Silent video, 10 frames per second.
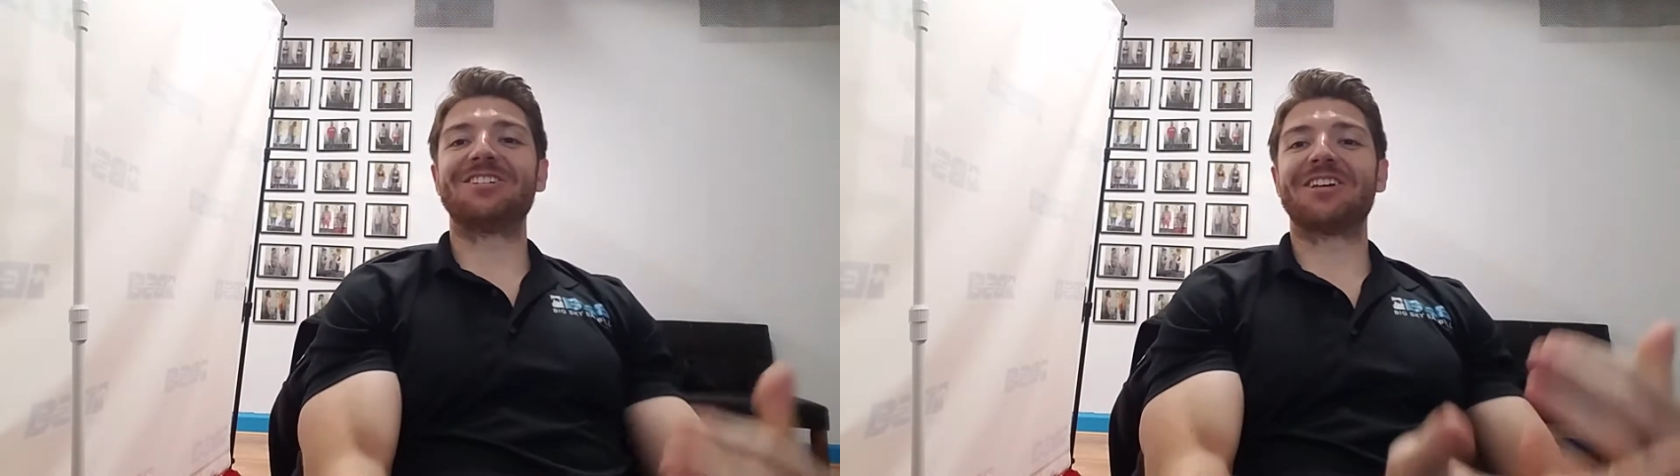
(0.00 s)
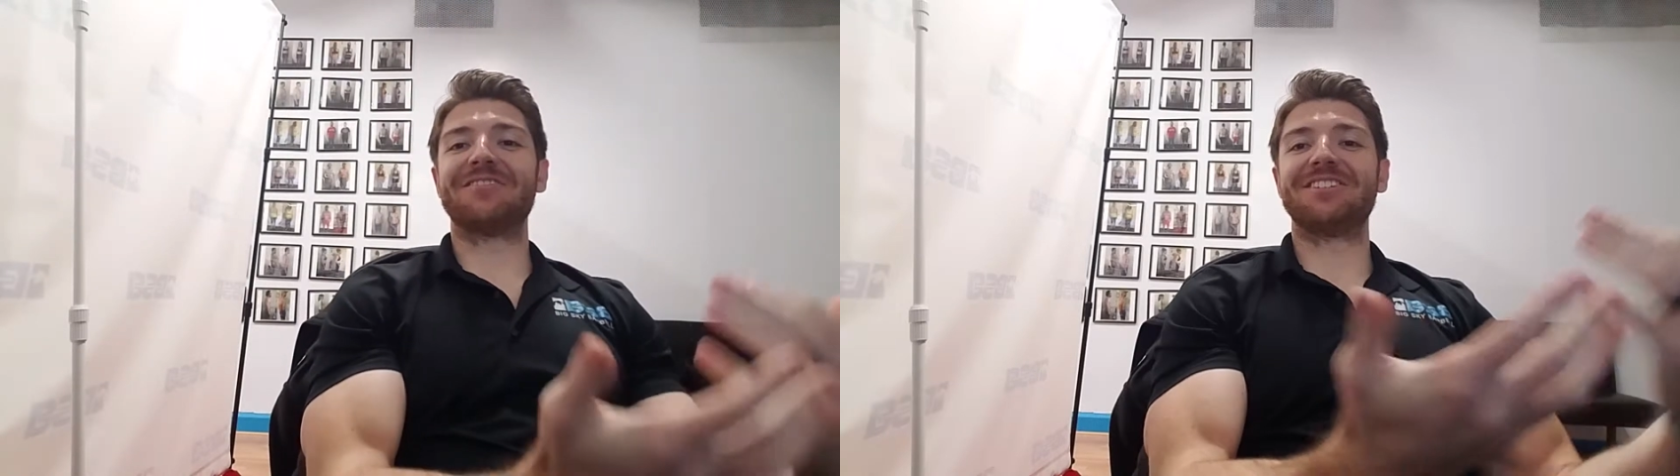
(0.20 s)

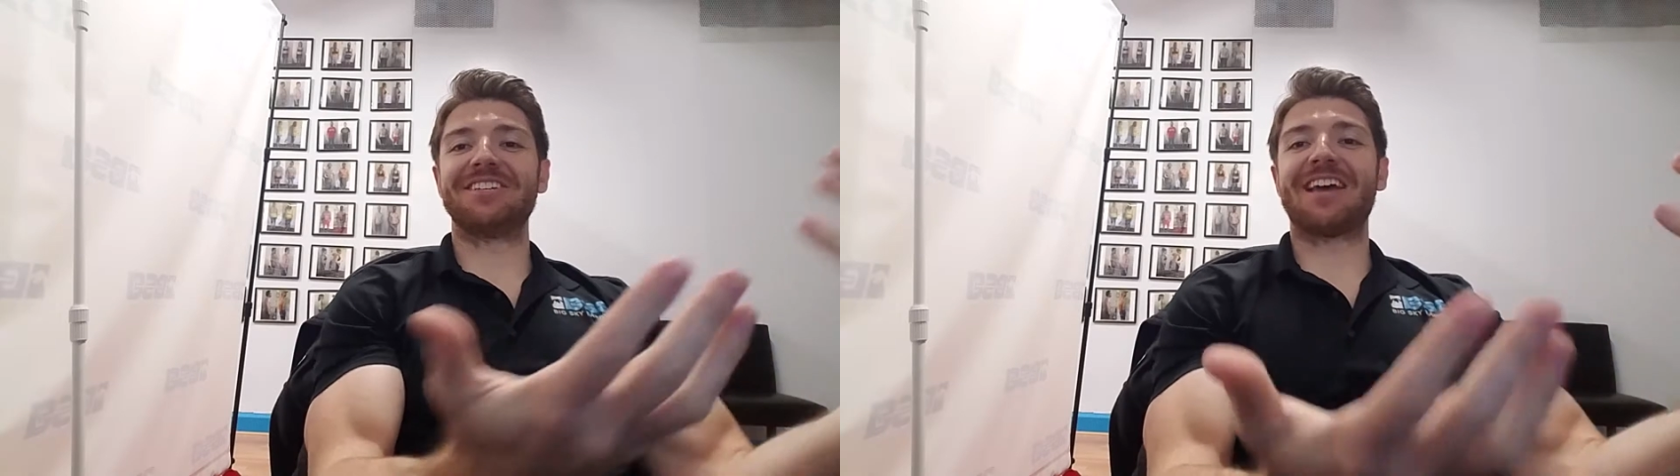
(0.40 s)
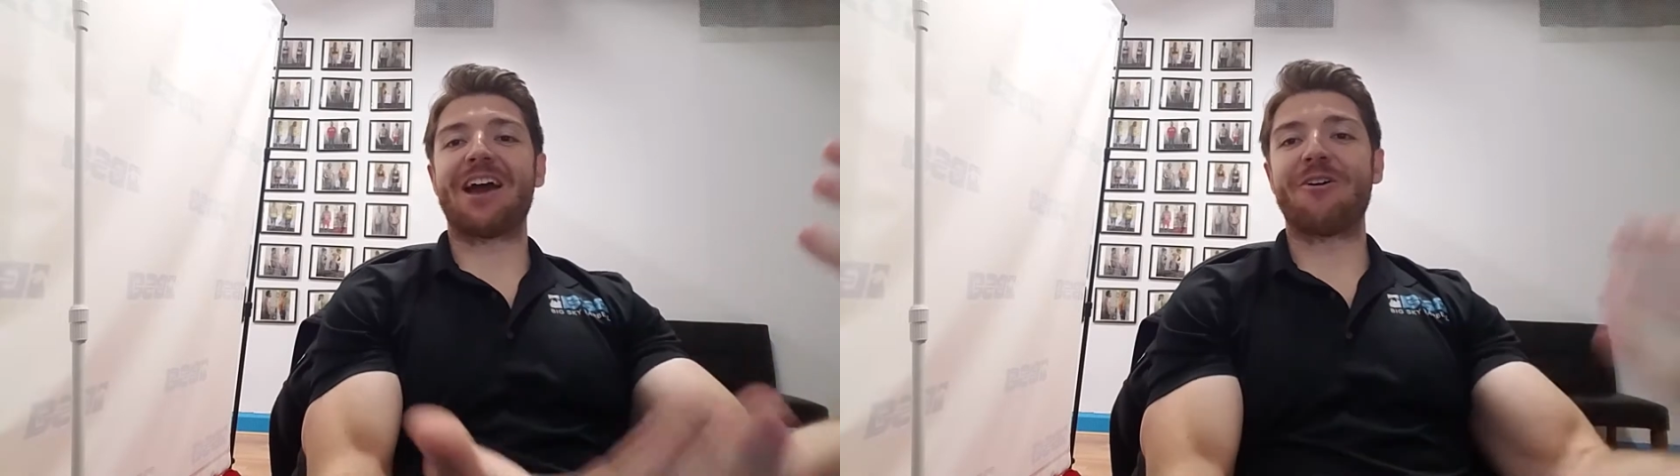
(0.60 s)
obviously
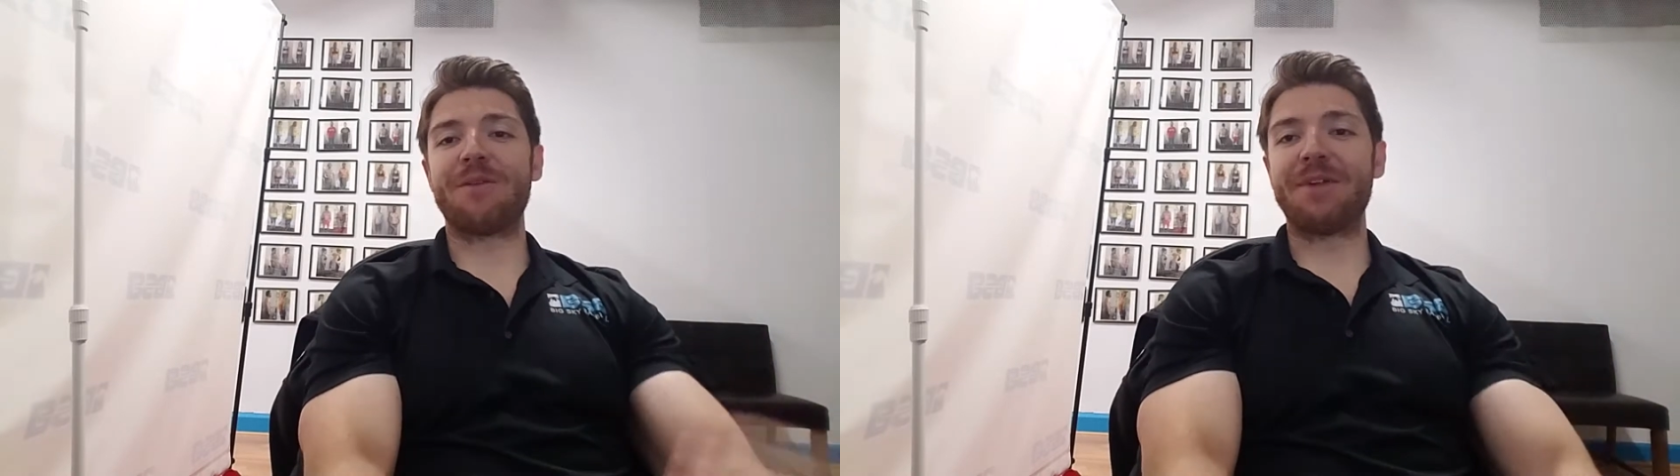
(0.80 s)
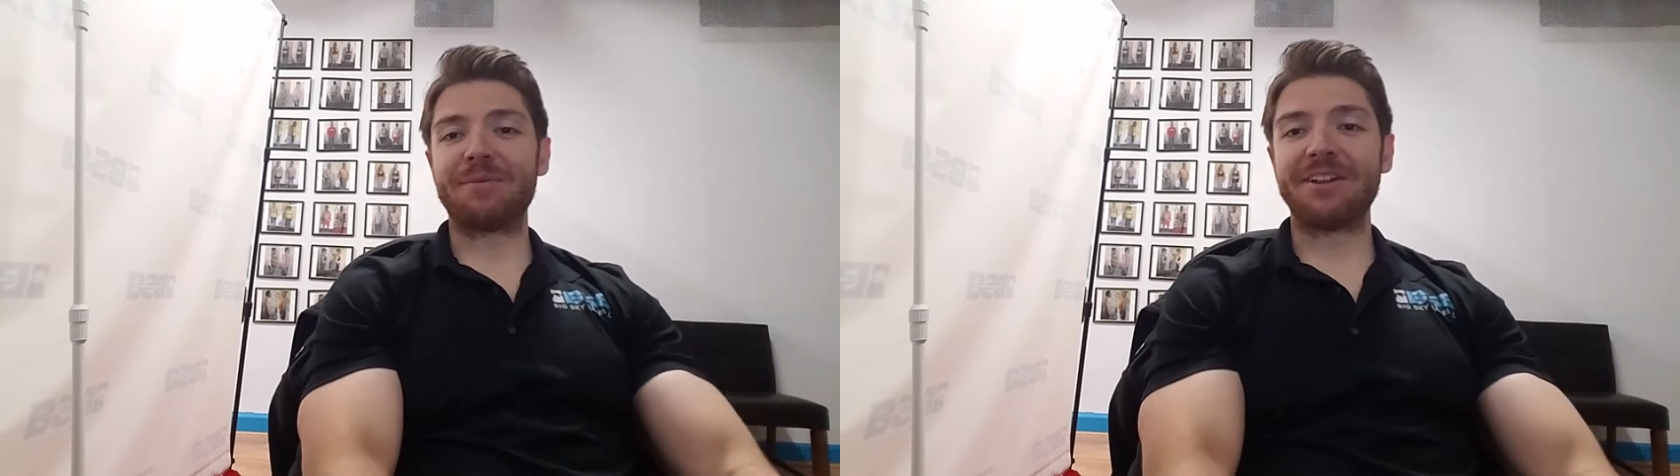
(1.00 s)
how I
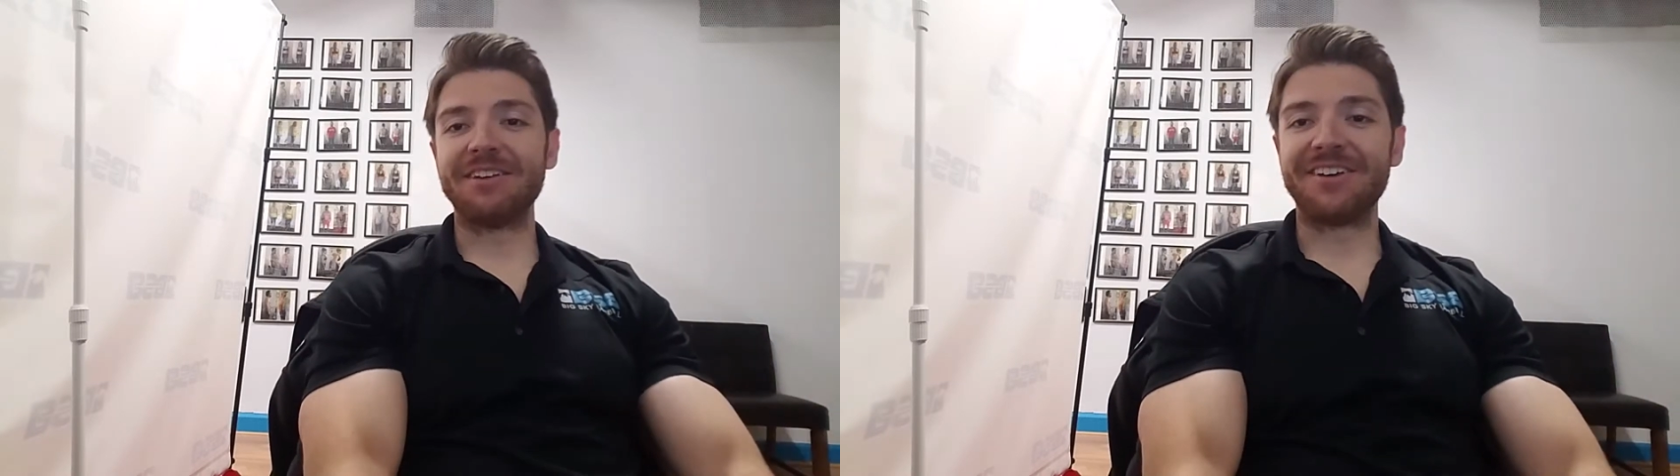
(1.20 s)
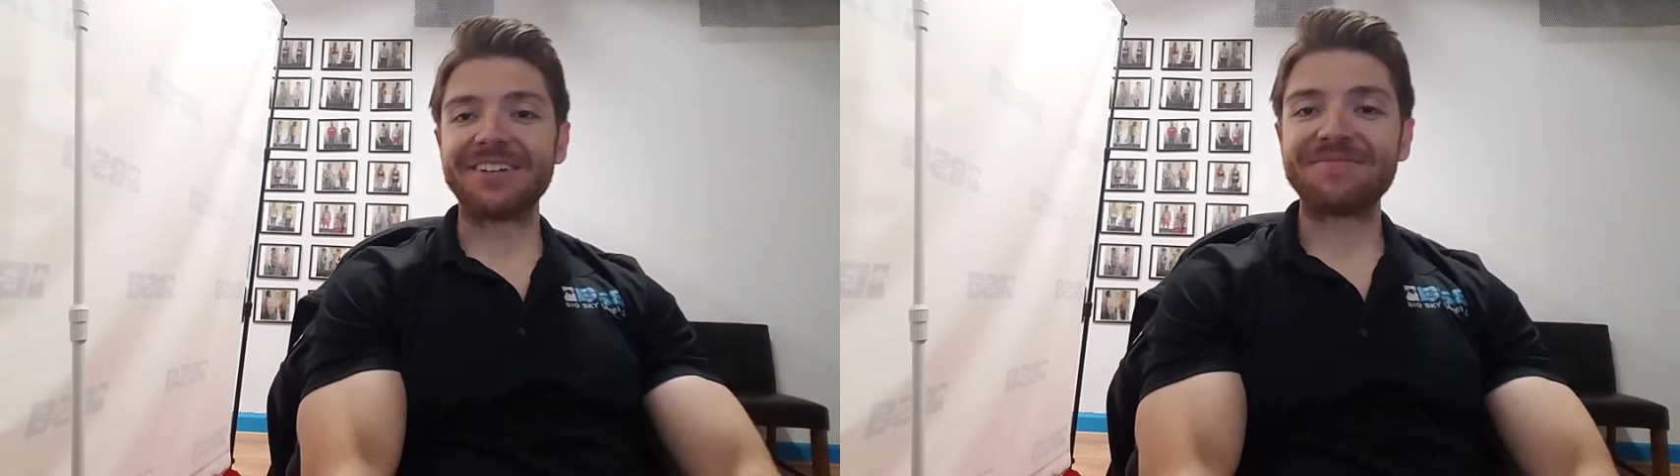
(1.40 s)
make my
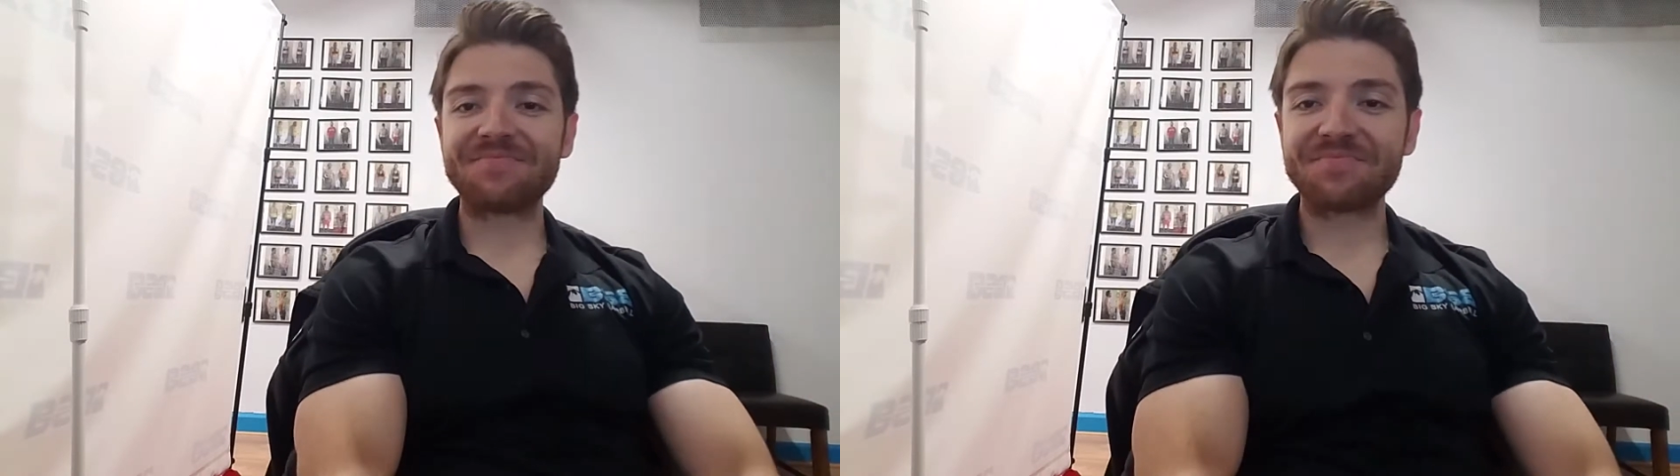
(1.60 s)
living.